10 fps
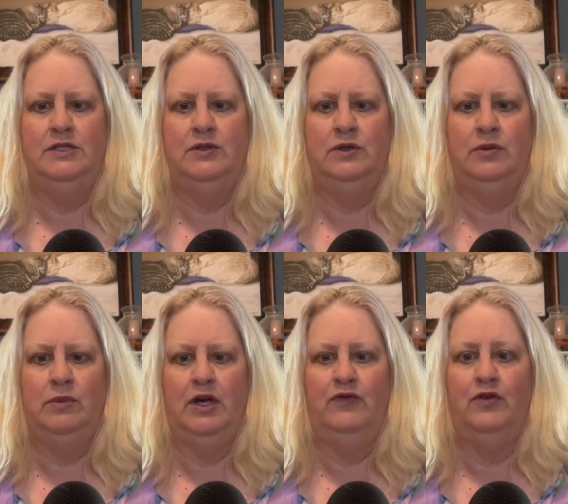doing
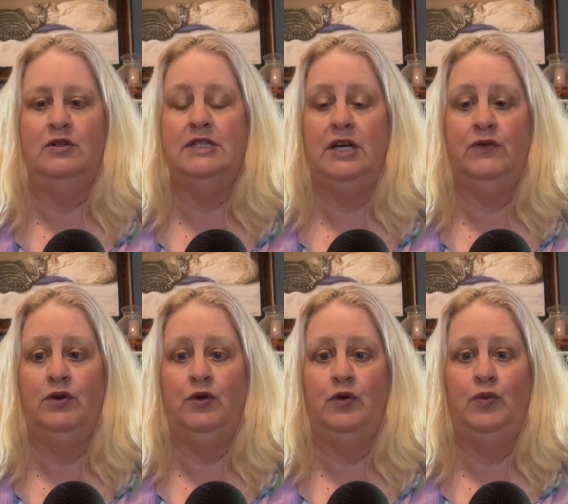my first ever
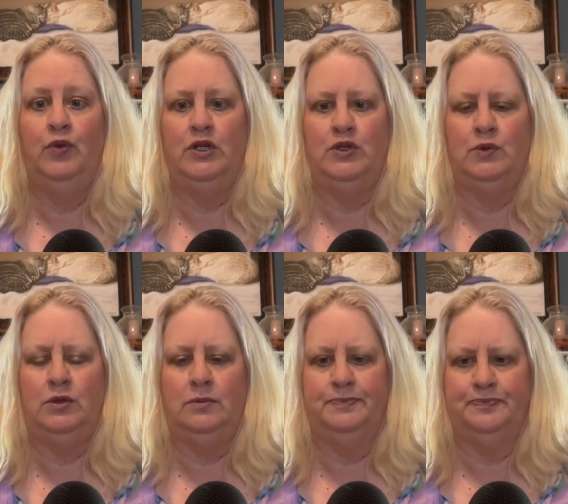group ritual,